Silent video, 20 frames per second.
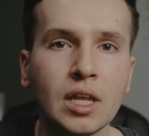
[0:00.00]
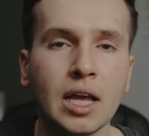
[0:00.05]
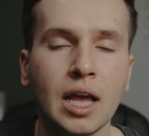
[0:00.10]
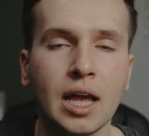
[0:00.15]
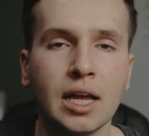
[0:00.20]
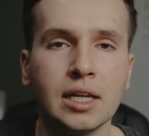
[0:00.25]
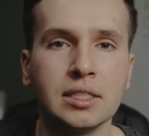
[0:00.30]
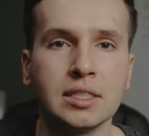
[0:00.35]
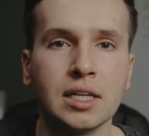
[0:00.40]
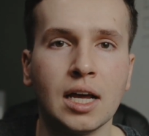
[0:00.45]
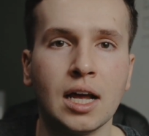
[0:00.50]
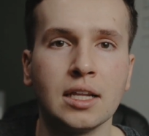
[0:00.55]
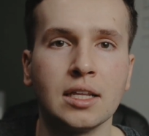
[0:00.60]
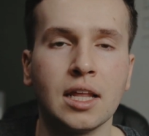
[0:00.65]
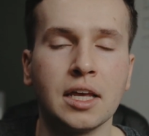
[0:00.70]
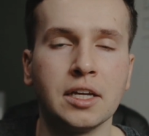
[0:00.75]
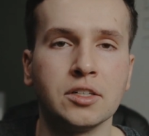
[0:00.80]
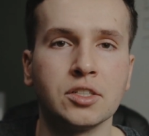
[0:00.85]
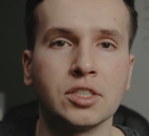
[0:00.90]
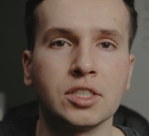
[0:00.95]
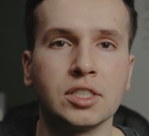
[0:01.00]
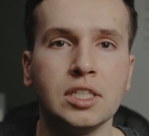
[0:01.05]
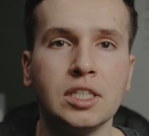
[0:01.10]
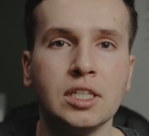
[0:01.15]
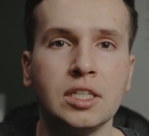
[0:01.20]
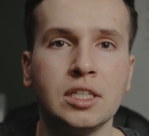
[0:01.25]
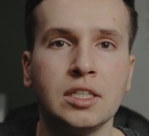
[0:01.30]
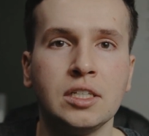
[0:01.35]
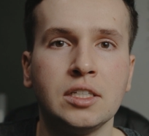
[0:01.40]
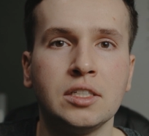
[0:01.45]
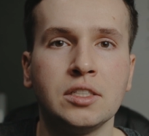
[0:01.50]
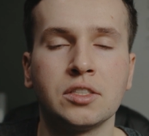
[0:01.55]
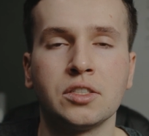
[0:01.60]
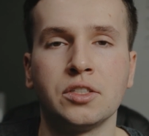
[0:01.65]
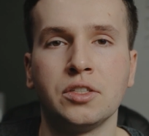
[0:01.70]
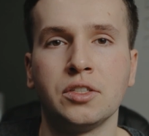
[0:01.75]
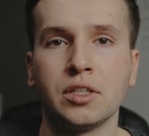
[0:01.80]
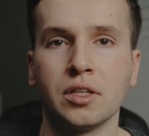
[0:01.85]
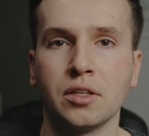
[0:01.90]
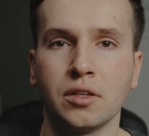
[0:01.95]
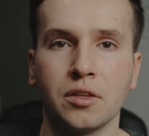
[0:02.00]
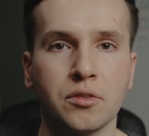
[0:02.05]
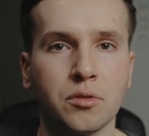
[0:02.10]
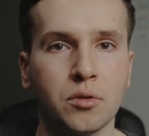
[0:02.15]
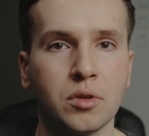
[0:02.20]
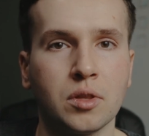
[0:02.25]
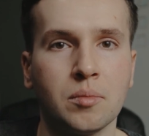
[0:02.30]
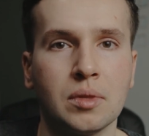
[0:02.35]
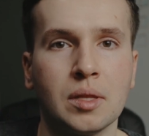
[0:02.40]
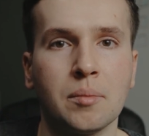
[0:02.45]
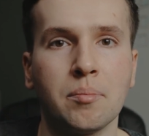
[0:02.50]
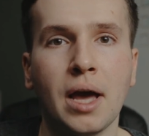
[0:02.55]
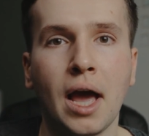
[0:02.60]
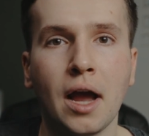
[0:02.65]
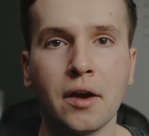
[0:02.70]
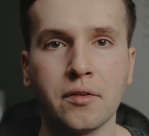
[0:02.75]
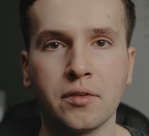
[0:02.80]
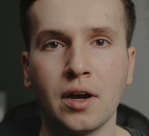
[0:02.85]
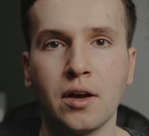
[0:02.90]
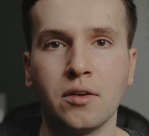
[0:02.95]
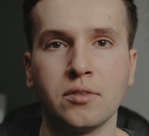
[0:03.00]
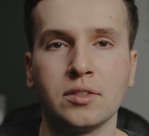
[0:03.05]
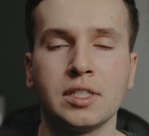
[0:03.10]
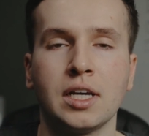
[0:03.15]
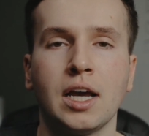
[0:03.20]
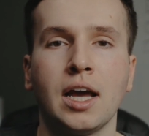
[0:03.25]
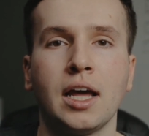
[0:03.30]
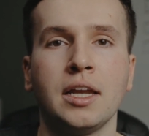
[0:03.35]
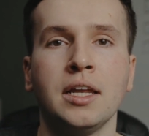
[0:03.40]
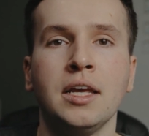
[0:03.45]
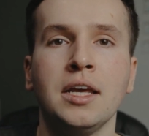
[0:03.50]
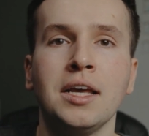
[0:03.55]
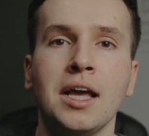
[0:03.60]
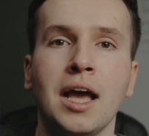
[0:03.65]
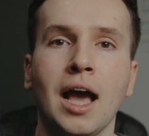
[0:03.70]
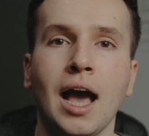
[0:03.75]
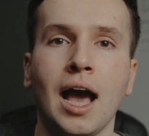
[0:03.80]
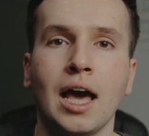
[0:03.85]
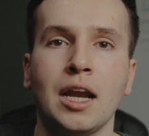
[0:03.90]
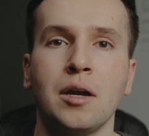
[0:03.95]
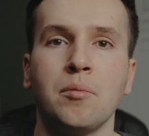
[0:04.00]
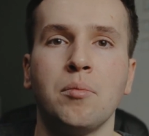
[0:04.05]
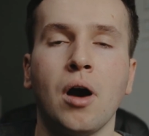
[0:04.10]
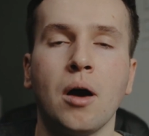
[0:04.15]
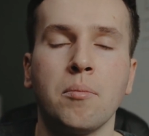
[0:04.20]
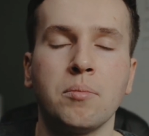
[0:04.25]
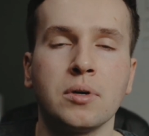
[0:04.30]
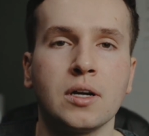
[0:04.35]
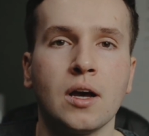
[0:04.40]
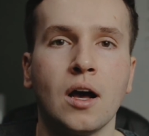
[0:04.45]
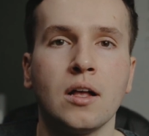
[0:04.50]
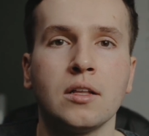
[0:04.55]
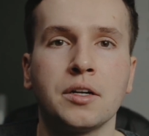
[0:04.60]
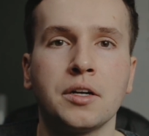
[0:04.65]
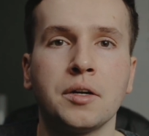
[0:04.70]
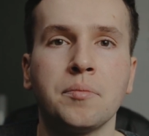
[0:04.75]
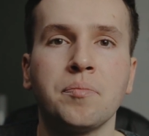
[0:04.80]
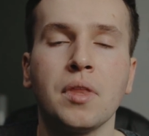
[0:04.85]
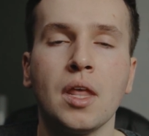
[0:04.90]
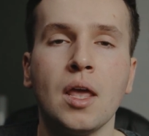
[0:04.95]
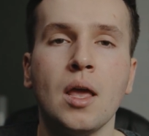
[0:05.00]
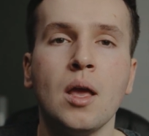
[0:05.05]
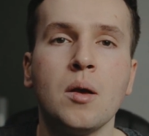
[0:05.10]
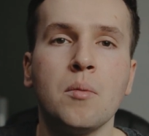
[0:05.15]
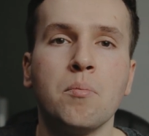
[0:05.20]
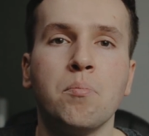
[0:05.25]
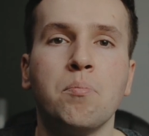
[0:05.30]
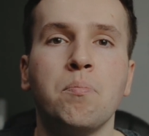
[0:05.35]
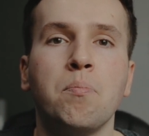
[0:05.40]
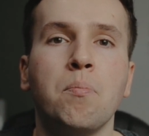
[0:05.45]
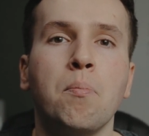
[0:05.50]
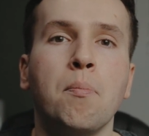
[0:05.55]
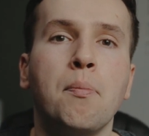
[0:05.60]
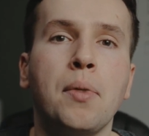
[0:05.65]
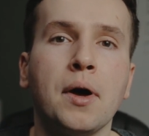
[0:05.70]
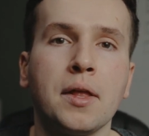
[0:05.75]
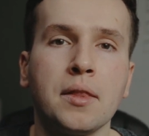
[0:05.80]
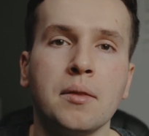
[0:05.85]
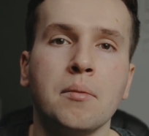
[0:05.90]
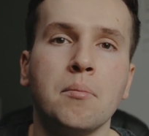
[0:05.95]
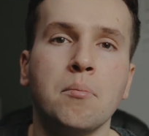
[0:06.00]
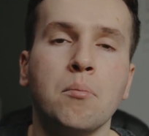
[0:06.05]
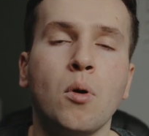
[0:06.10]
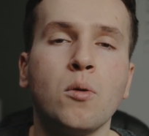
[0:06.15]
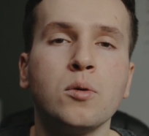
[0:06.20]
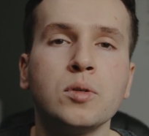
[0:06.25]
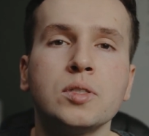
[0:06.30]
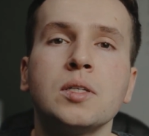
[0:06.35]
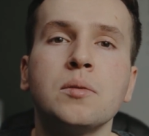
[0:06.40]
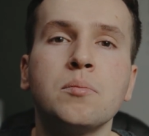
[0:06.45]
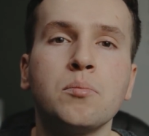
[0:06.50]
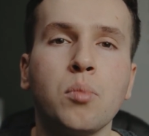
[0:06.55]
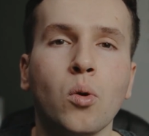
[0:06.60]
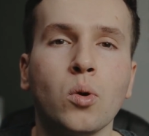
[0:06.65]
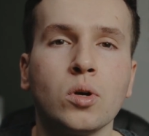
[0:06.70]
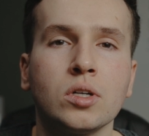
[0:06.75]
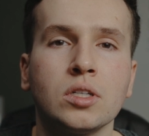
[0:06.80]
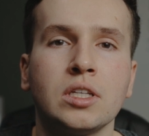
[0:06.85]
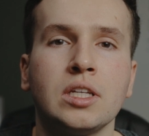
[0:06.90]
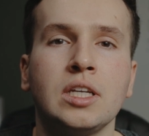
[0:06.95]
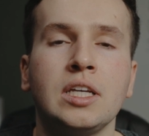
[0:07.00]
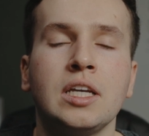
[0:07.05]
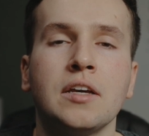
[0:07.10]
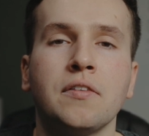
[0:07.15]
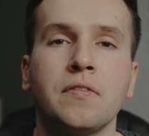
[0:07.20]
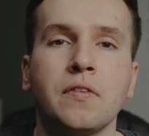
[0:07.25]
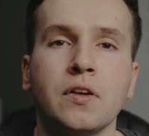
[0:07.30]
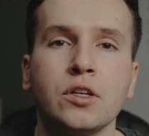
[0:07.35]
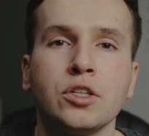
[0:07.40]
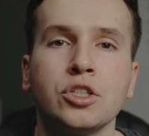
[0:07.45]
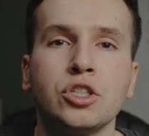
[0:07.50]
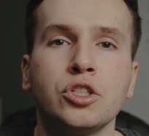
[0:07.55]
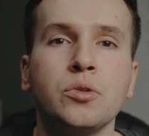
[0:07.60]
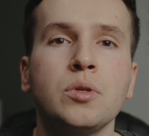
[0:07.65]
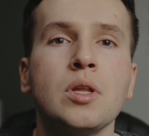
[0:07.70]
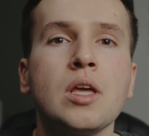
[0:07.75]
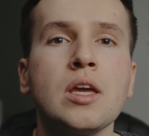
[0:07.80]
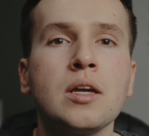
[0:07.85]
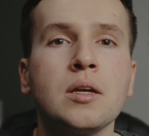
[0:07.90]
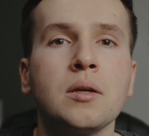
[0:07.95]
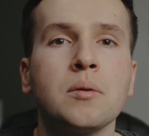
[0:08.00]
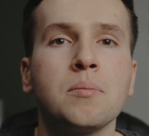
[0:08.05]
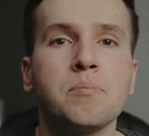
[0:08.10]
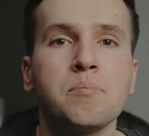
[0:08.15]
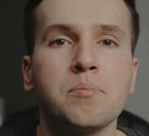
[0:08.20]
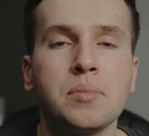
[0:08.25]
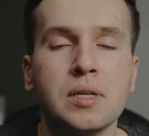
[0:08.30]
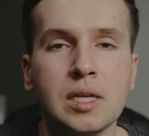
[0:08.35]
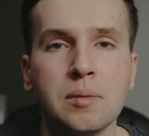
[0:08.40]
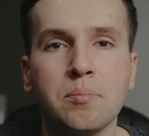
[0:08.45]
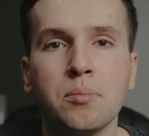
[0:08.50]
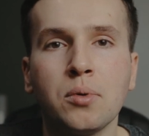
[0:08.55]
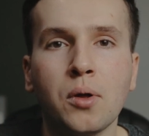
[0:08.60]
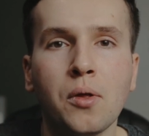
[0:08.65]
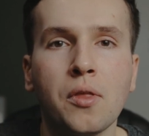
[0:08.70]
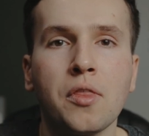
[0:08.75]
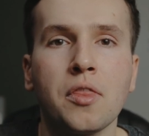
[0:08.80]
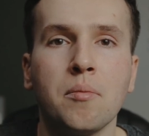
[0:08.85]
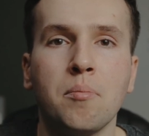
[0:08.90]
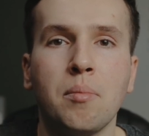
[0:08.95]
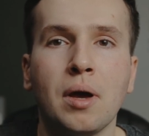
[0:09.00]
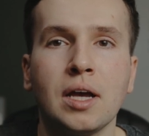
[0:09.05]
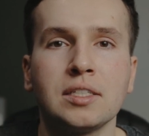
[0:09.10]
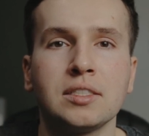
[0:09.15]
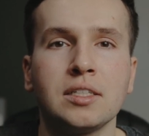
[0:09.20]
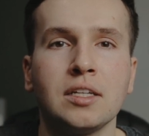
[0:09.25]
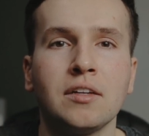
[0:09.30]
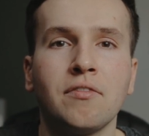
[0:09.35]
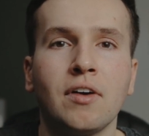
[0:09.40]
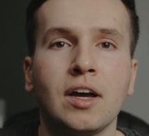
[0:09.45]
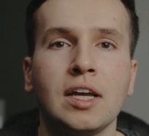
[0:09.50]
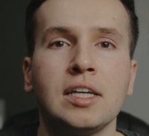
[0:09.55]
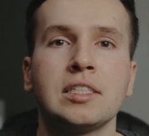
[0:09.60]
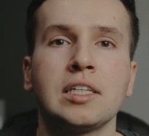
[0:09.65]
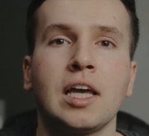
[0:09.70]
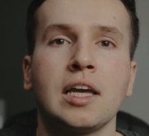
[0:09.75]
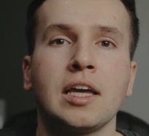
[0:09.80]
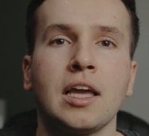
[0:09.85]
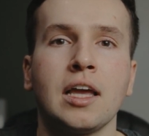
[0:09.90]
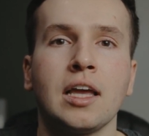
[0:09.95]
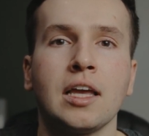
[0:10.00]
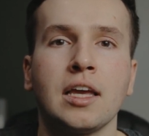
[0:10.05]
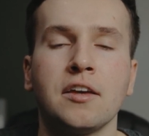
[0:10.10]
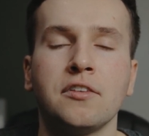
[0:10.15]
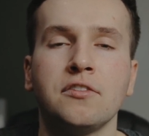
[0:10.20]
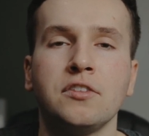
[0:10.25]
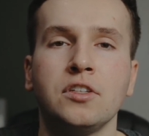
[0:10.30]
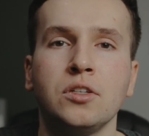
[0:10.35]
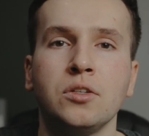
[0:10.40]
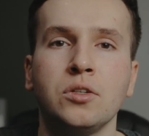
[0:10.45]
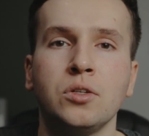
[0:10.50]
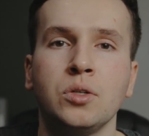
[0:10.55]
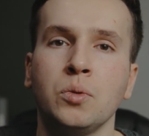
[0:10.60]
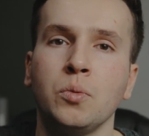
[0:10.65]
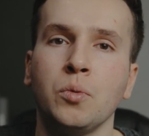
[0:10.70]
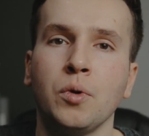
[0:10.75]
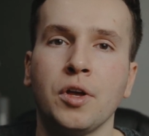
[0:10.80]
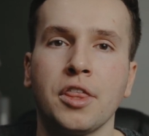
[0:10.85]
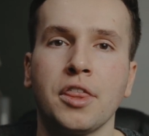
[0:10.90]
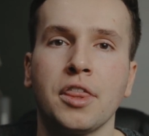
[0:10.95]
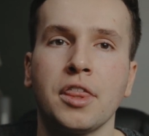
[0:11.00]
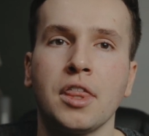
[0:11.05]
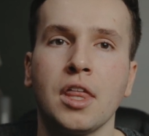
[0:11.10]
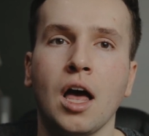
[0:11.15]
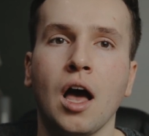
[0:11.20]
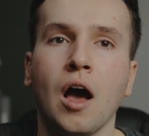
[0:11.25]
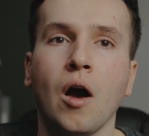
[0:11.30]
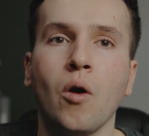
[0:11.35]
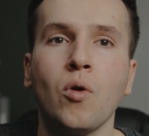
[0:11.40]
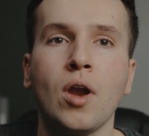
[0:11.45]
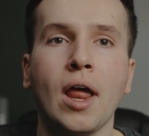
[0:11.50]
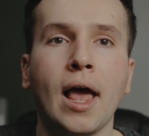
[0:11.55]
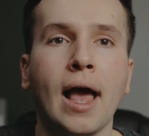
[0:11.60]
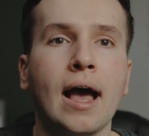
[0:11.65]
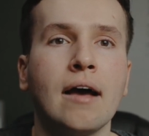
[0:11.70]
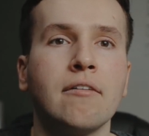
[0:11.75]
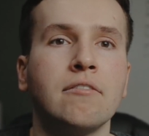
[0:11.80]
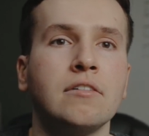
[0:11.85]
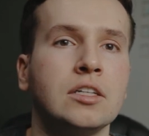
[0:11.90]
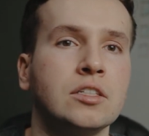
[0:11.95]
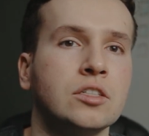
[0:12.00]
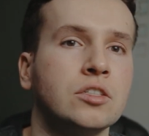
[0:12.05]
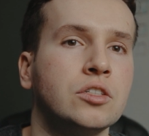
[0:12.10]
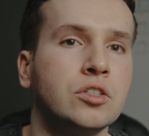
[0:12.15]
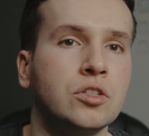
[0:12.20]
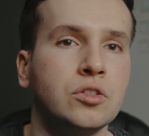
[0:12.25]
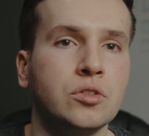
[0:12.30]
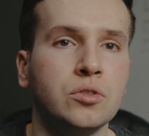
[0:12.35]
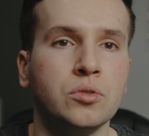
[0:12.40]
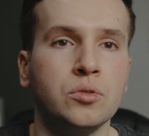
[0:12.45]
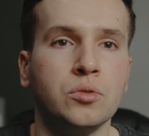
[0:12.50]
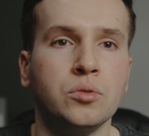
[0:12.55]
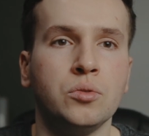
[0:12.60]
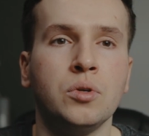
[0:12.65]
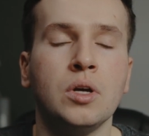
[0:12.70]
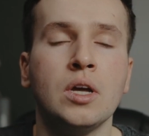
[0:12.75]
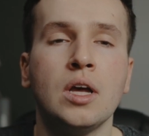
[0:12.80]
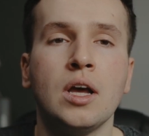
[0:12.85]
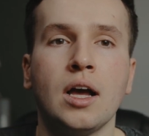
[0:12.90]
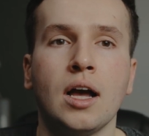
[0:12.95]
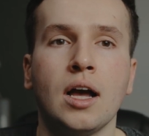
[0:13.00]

and light your scenes, or you can throw them in the background to add a pop of color. But most importantly, if you're shooting people, the best advice I can give you without having to